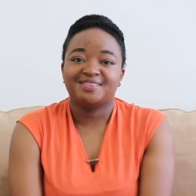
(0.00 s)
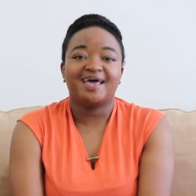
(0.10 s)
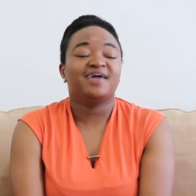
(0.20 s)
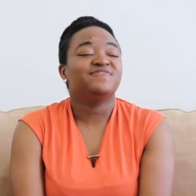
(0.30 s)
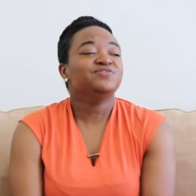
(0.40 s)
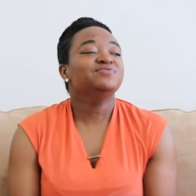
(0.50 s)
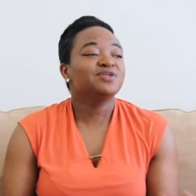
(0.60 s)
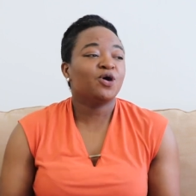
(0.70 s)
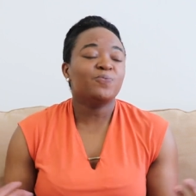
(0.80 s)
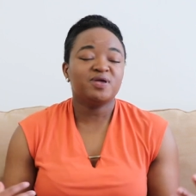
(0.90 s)
That, if you
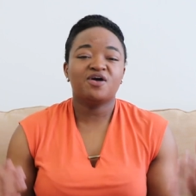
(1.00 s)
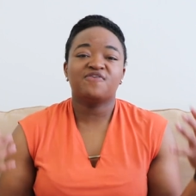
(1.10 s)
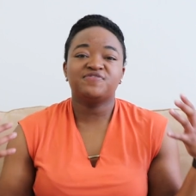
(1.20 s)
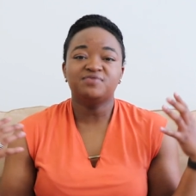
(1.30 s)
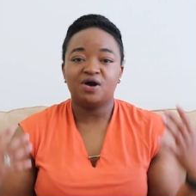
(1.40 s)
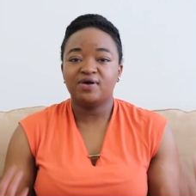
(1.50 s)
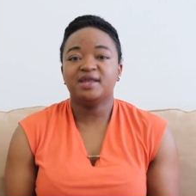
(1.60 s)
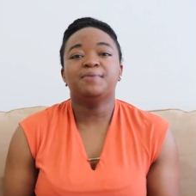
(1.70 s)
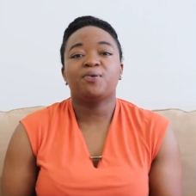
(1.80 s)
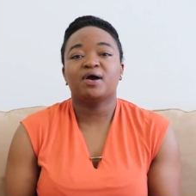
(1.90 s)
know me or if you know
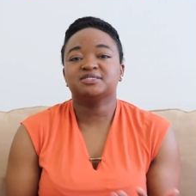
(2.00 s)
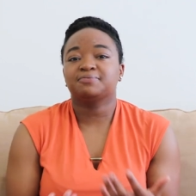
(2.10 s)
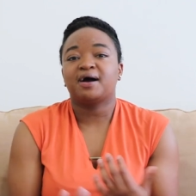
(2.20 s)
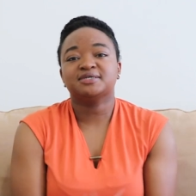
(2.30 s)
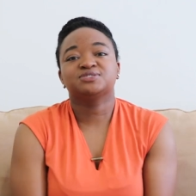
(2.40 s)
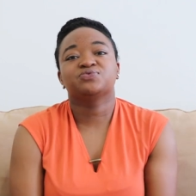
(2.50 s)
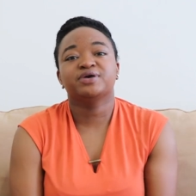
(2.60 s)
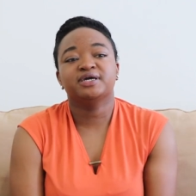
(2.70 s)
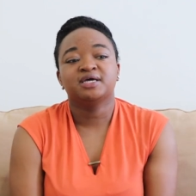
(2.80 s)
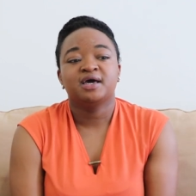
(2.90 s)
any parts of my
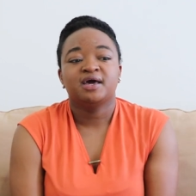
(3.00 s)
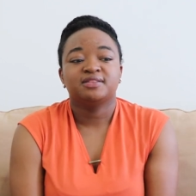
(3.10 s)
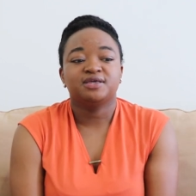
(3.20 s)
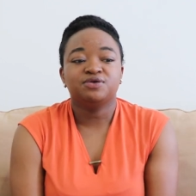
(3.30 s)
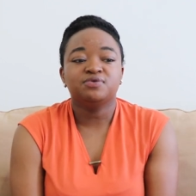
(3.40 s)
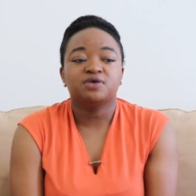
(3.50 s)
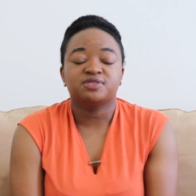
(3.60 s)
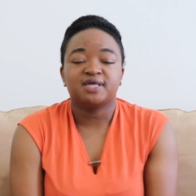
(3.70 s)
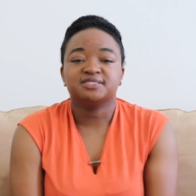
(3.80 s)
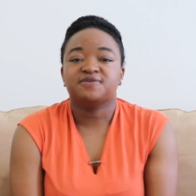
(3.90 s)
story, then you know
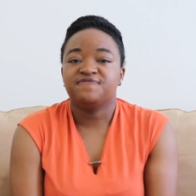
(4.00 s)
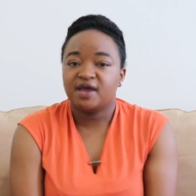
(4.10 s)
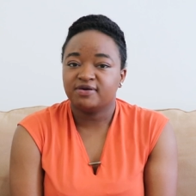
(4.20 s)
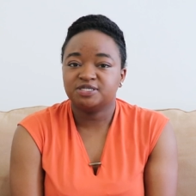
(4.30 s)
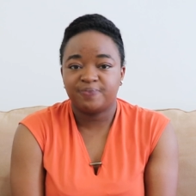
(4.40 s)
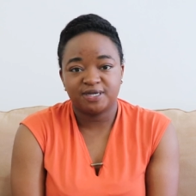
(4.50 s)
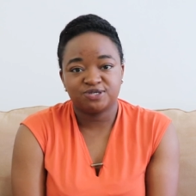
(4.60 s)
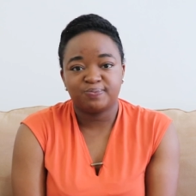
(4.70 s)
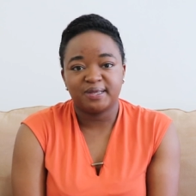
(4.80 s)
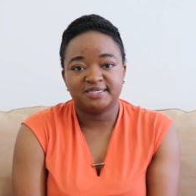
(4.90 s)
that that's a very
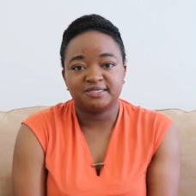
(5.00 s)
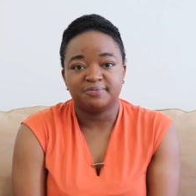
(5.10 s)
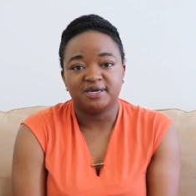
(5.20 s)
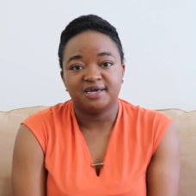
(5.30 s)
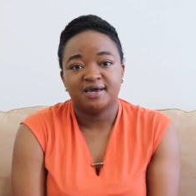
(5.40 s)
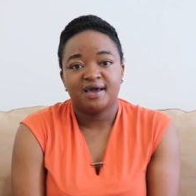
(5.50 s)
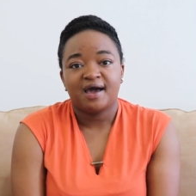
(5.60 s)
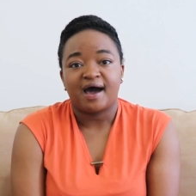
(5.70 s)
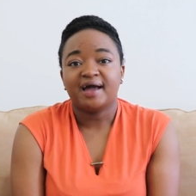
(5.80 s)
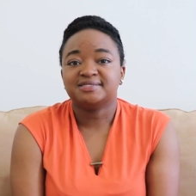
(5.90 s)
special place to me.
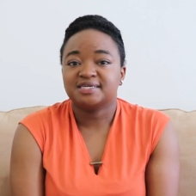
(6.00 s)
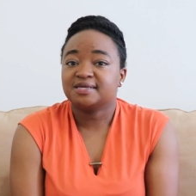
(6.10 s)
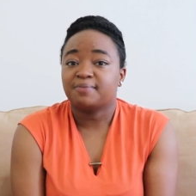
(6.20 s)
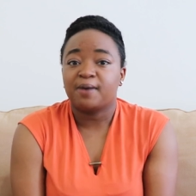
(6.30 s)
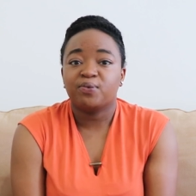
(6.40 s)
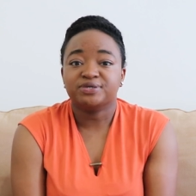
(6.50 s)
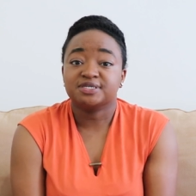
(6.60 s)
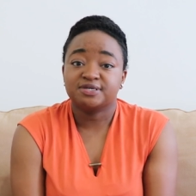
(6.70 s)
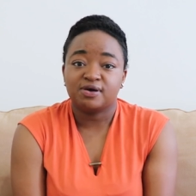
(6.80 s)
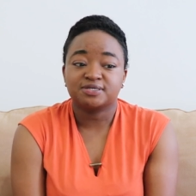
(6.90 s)
I attended my Boys
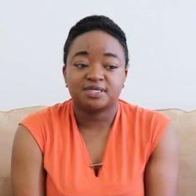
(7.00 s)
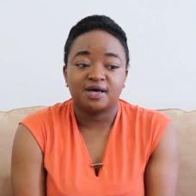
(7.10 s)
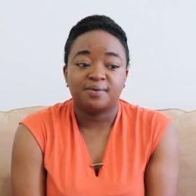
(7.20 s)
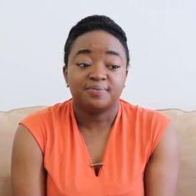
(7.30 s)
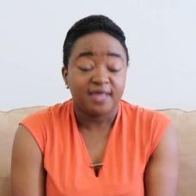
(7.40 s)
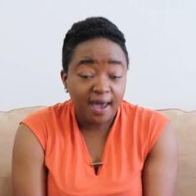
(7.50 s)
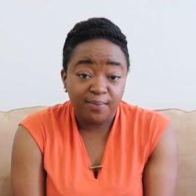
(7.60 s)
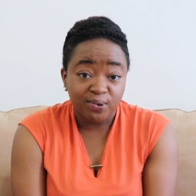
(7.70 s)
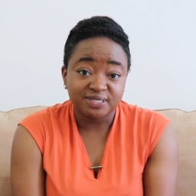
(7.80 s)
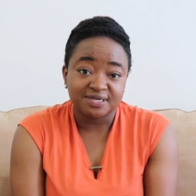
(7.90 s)
and Girls Club,
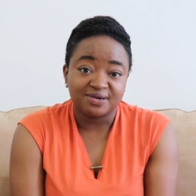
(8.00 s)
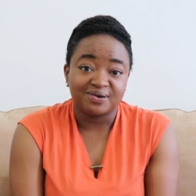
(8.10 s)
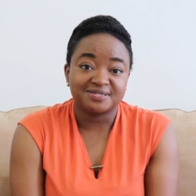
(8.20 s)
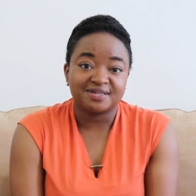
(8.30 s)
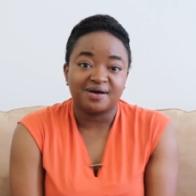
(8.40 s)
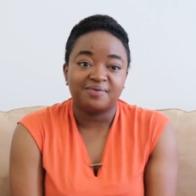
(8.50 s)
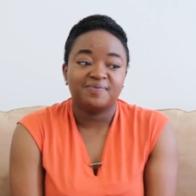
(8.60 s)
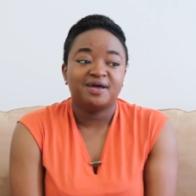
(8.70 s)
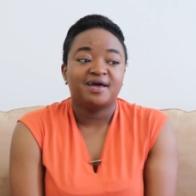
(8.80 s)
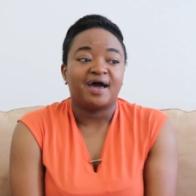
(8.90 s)
that Boys and Girls
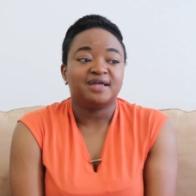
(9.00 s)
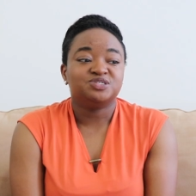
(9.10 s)
Club. I